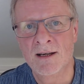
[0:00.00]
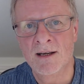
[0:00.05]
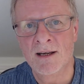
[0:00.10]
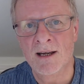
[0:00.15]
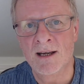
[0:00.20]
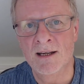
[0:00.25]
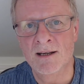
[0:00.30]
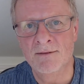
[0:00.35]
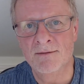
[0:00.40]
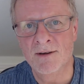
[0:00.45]

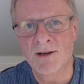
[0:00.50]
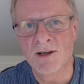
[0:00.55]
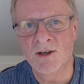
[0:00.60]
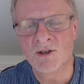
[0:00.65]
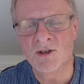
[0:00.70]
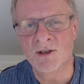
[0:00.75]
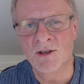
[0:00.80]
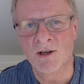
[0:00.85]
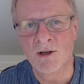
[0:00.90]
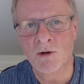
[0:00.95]

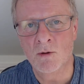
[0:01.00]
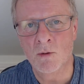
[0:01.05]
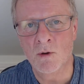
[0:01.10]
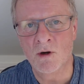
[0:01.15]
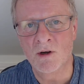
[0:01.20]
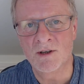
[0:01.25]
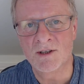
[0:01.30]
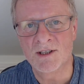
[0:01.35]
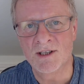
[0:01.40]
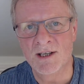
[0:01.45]
Innovation and
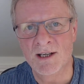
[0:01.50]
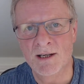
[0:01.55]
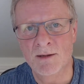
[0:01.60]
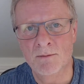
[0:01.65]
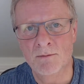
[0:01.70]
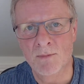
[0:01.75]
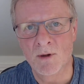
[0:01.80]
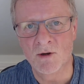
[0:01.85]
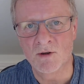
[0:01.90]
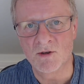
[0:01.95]
Quality
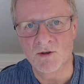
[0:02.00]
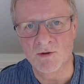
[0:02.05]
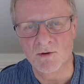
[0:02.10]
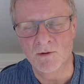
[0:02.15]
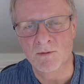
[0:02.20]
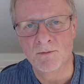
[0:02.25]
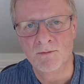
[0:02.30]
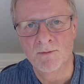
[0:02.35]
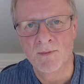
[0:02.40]
module.